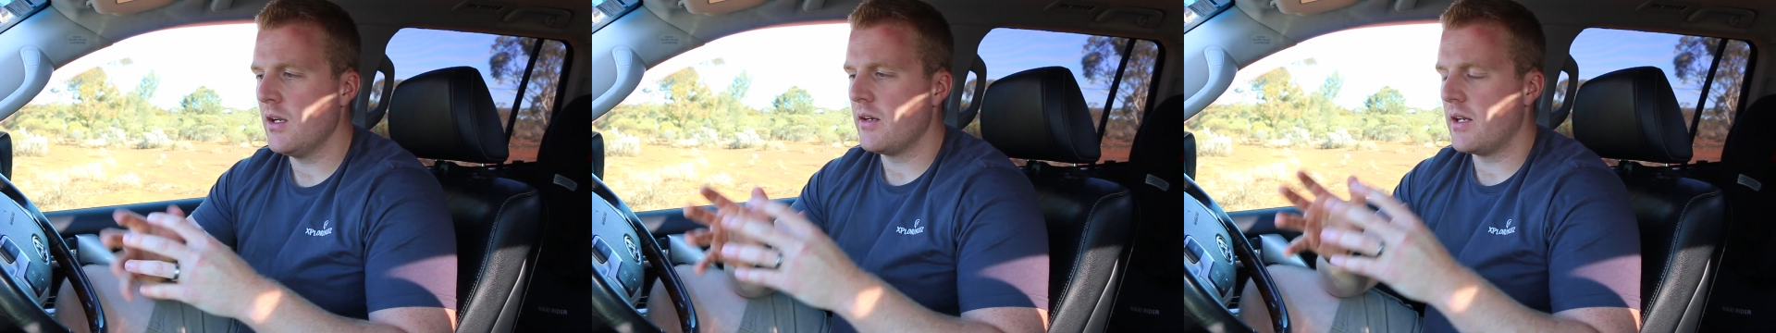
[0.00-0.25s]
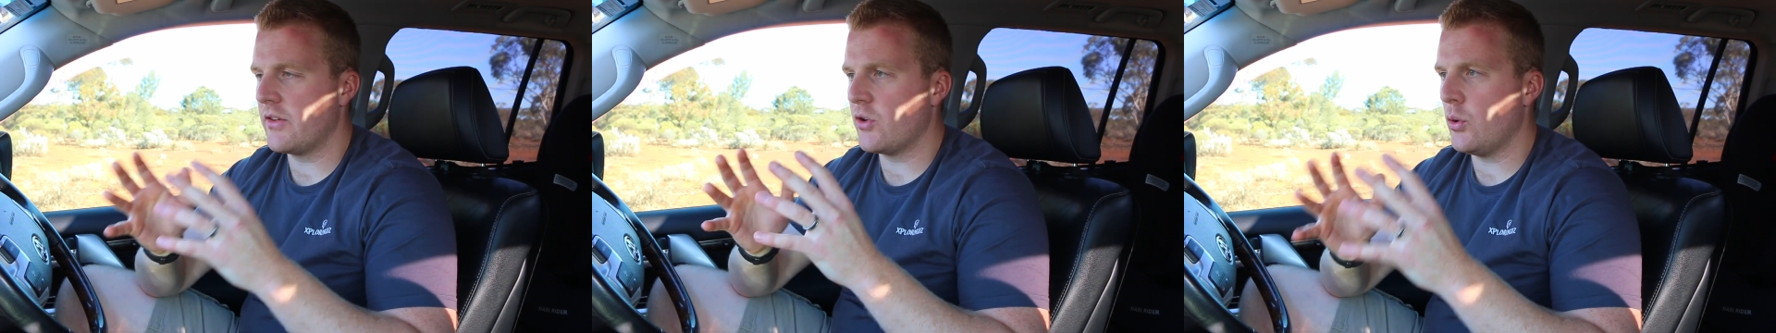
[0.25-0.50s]

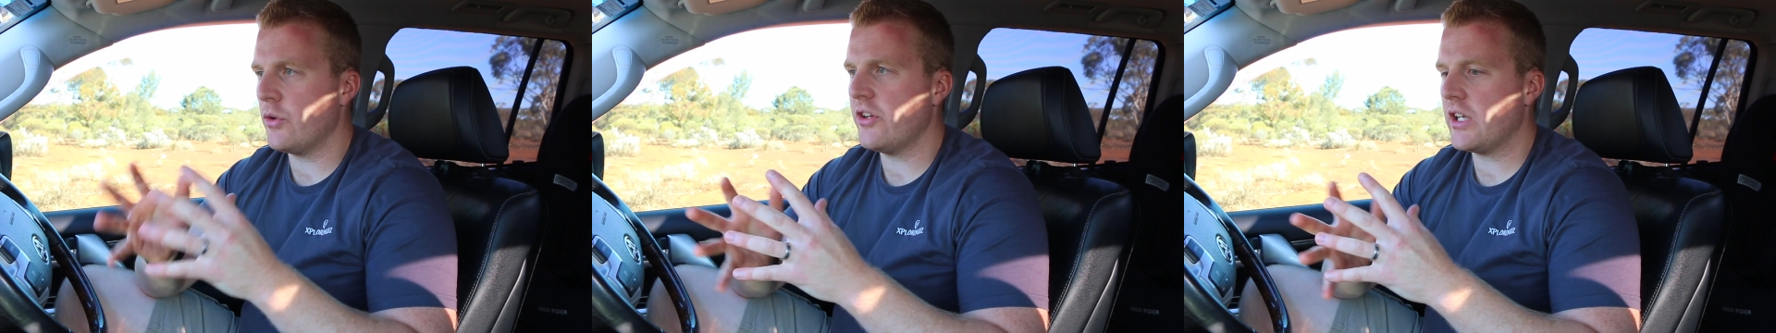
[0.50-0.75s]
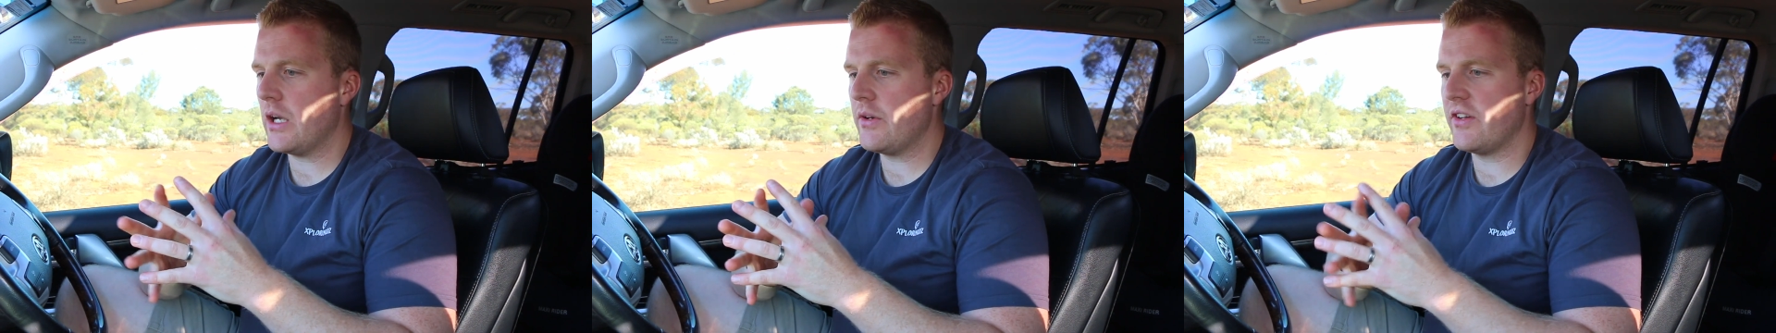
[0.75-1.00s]
Now it's
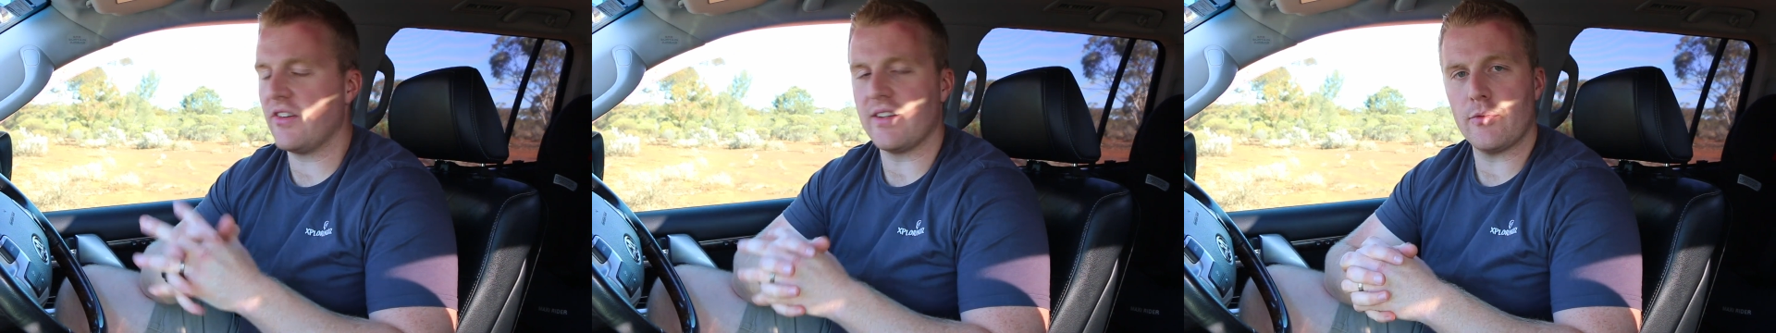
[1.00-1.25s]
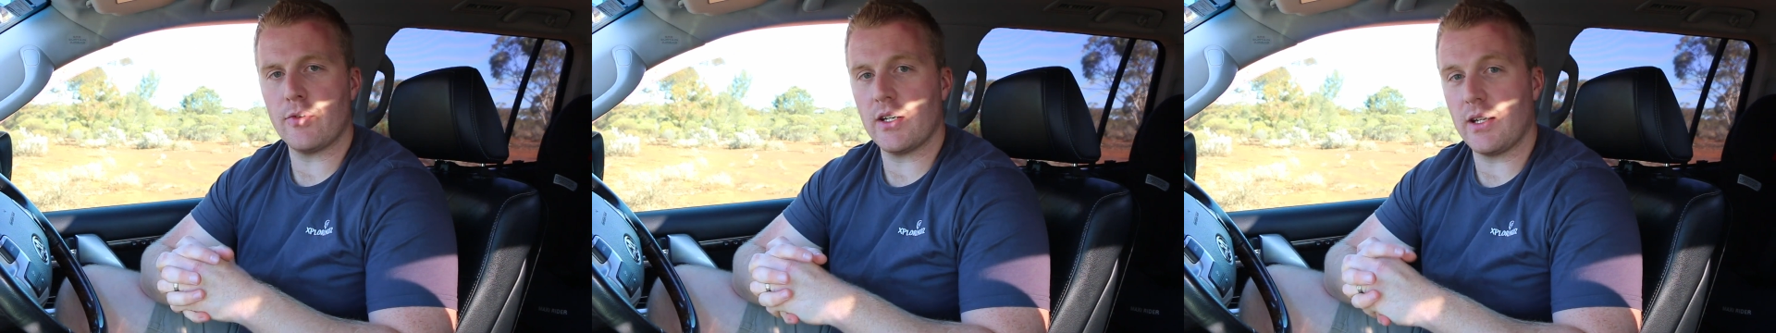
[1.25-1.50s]
also going to
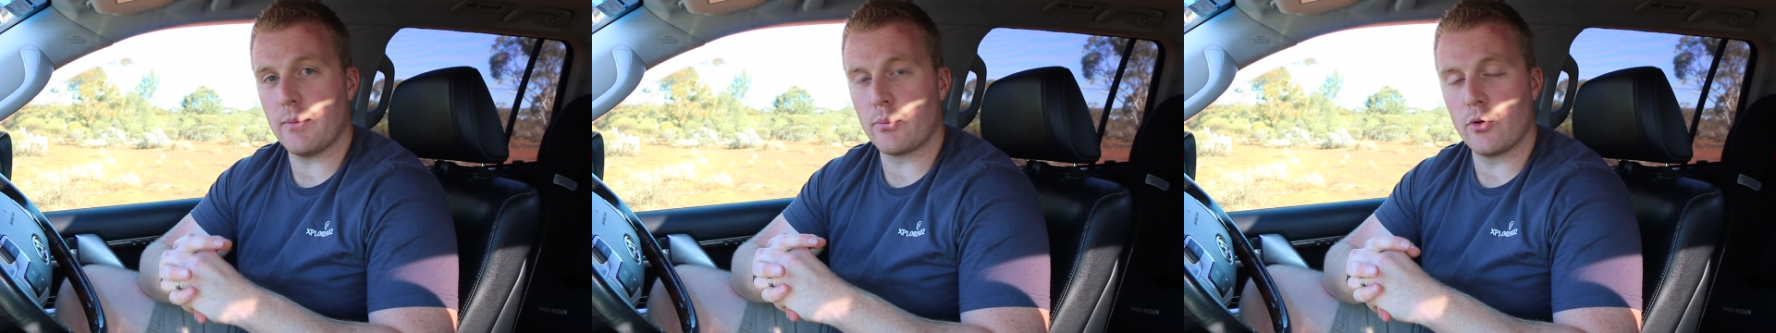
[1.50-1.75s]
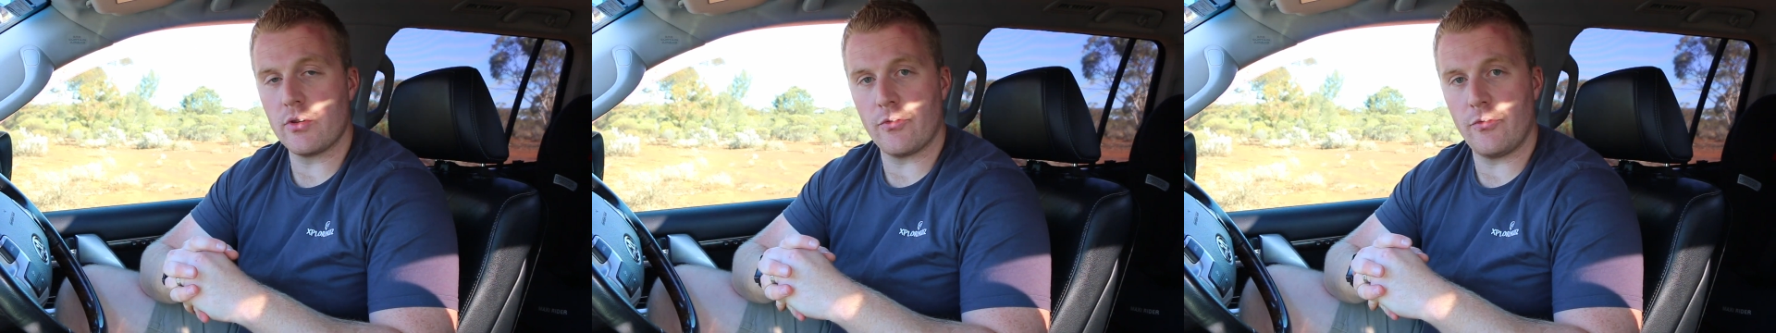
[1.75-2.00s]
significantly
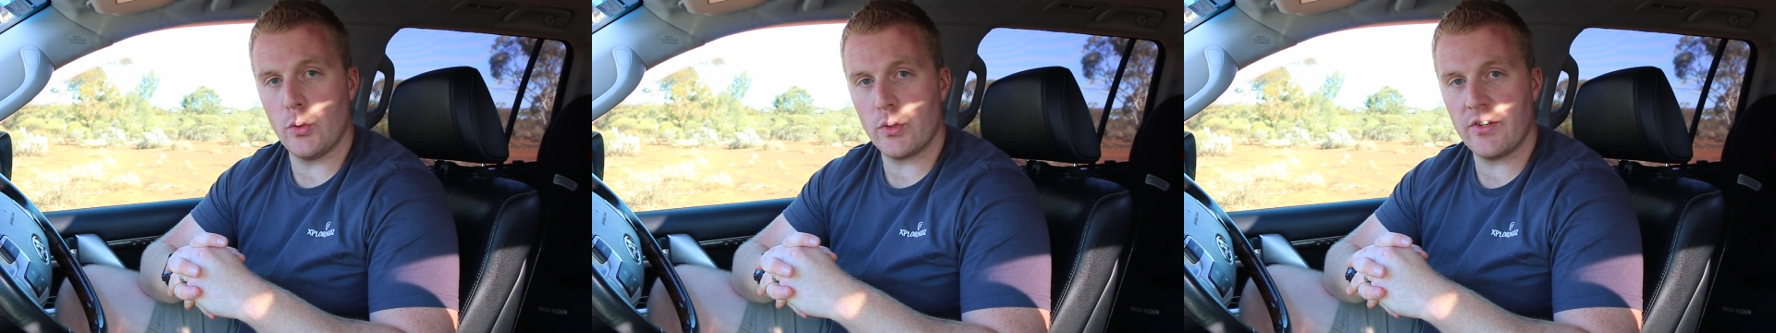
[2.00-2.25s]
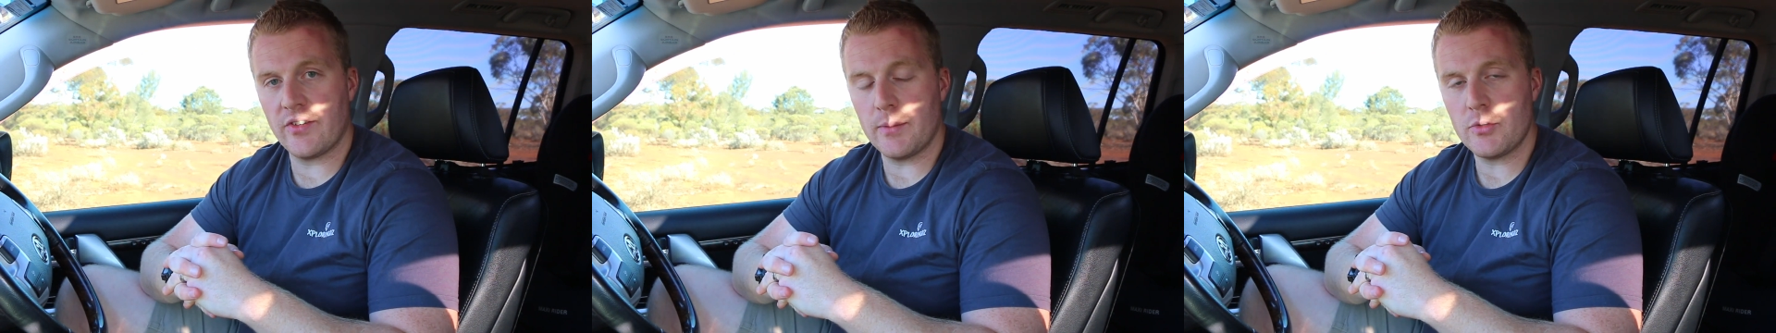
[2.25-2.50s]
improve the fuel
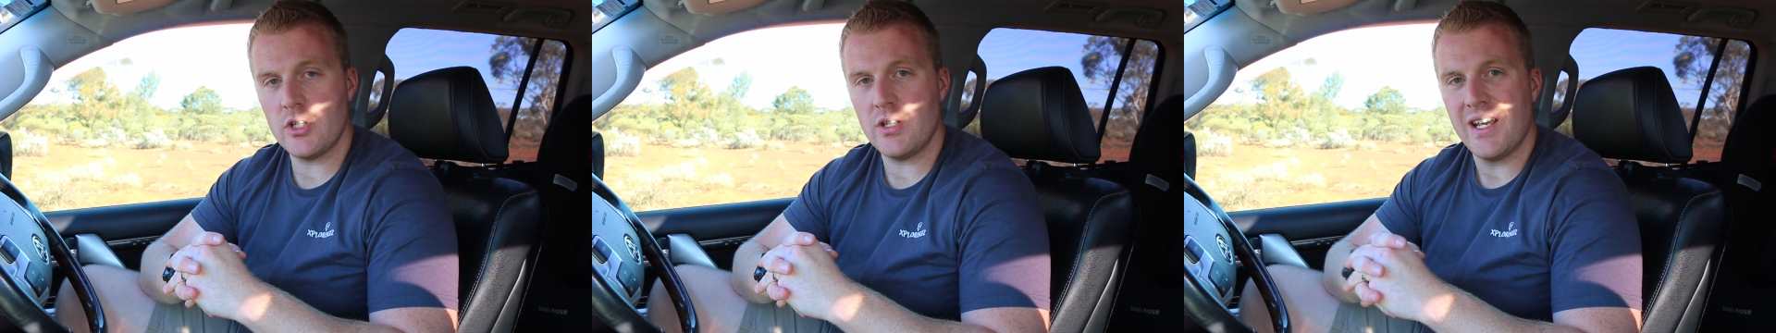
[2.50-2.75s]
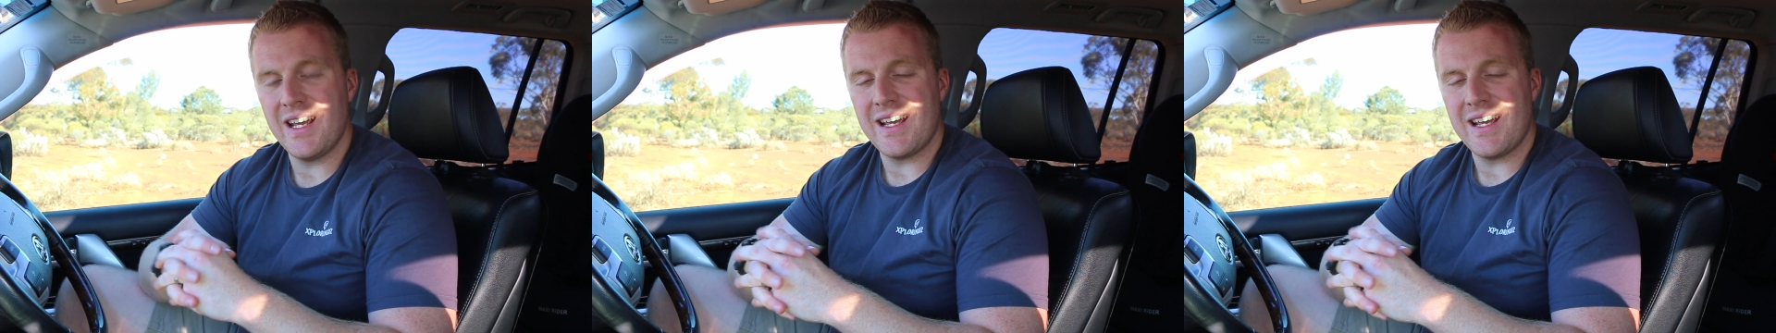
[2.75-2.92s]
consumption,